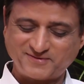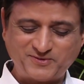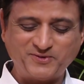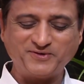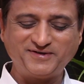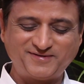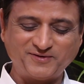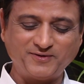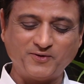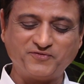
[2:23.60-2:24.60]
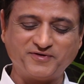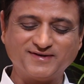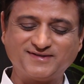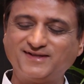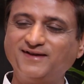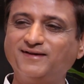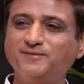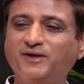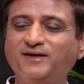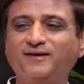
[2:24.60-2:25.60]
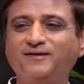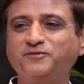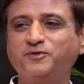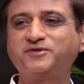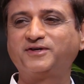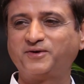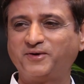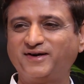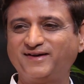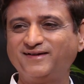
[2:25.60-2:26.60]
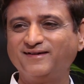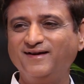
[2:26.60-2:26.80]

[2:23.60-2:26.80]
Good. So your first thing is money gives you security.